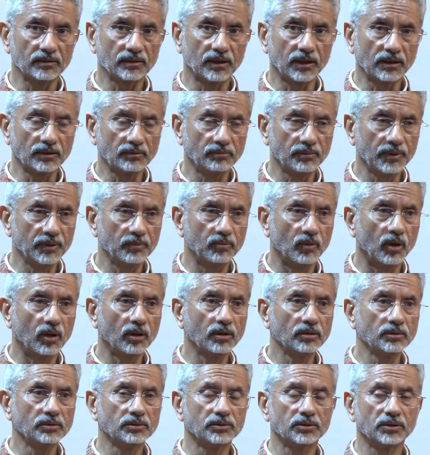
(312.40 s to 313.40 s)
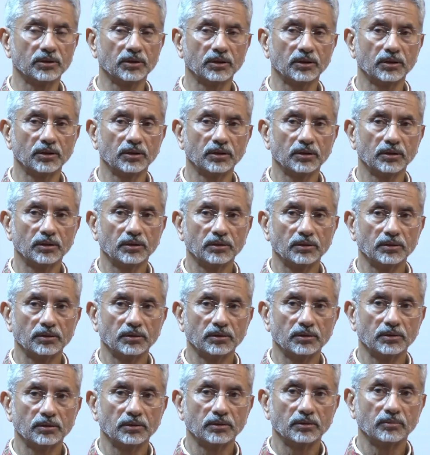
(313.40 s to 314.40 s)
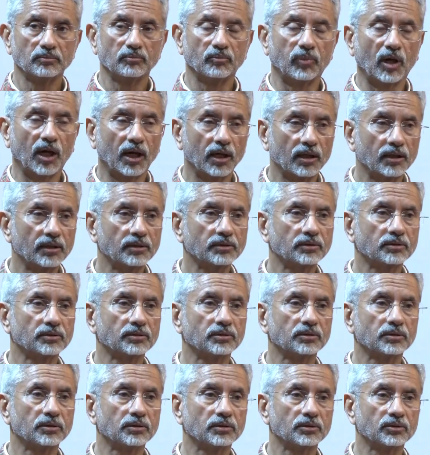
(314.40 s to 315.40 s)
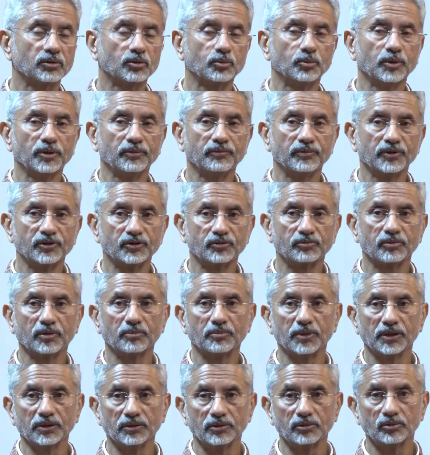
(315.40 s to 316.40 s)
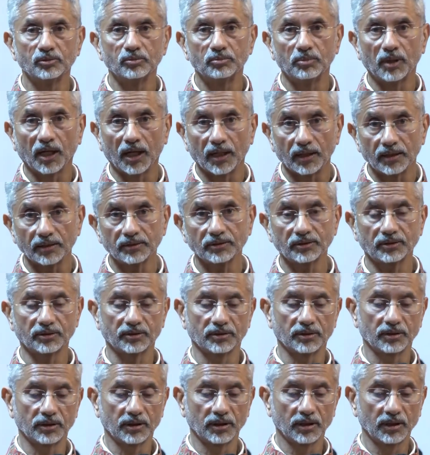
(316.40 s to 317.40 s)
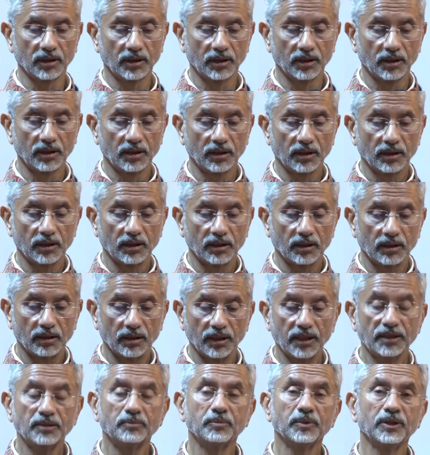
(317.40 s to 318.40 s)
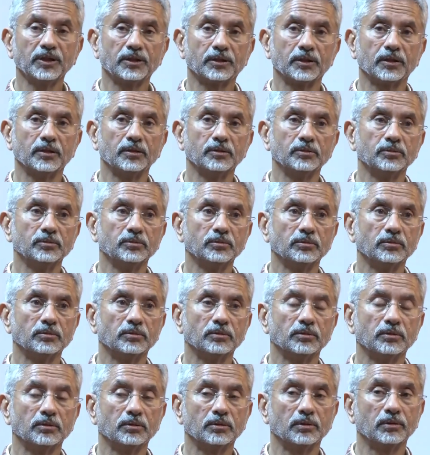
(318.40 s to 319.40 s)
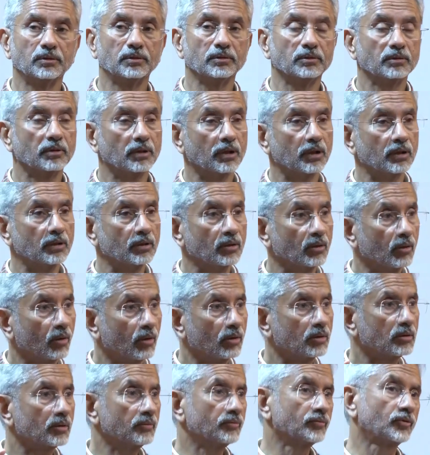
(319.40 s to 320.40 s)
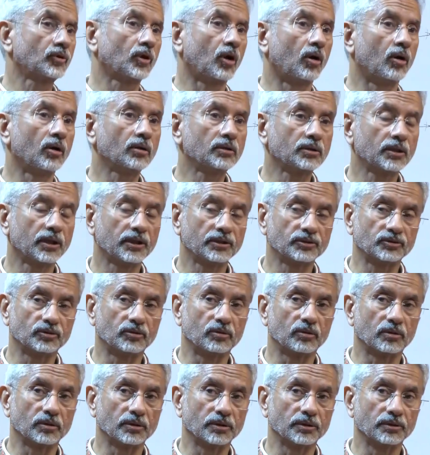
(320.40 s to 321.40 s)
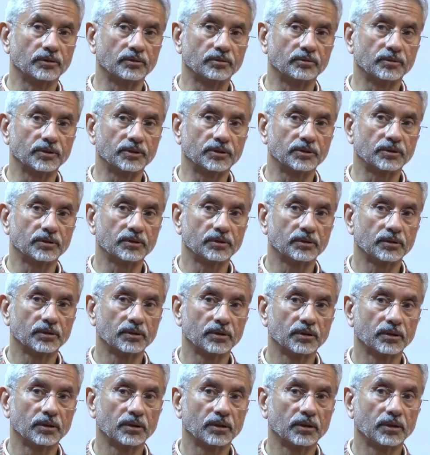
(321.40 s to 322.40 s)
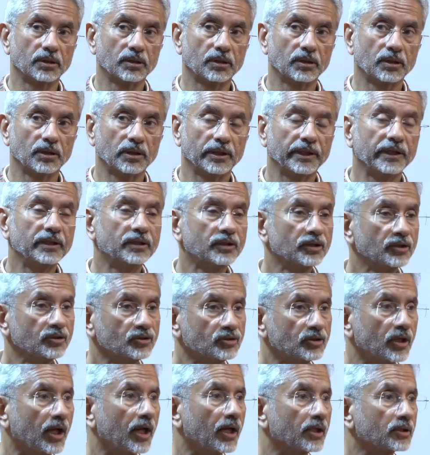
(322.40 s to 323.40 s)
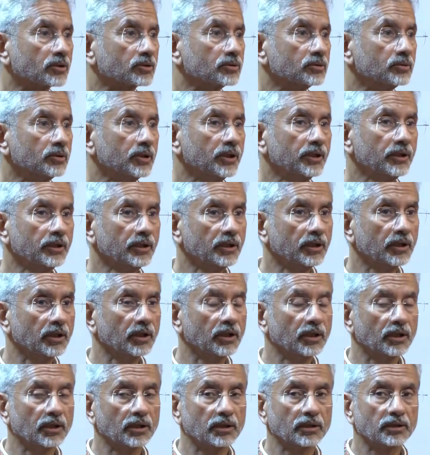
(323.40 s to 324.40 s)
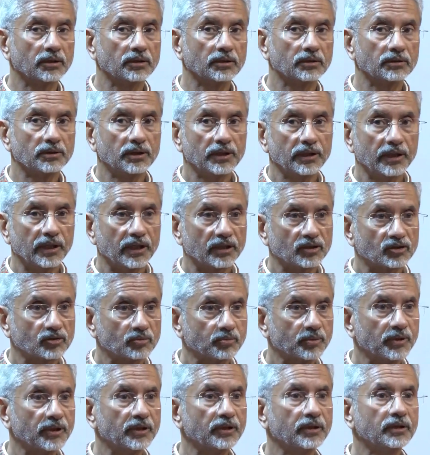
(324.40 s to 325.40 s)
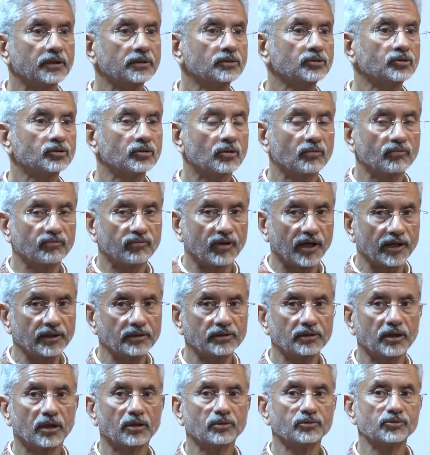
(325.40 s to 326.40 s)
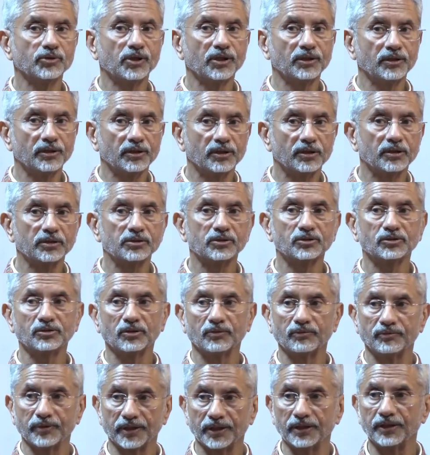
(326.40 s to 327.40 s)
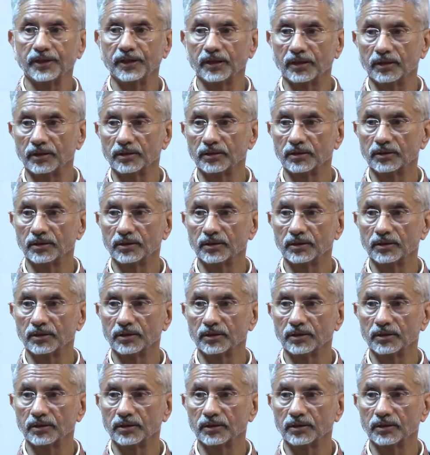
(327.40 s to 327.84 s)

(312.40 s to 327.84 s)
that we want Bharat to be Vishbandhu Bharat, let me tell you, a lot of thought has gone into it. It is actually the experience of 5,000 years of India,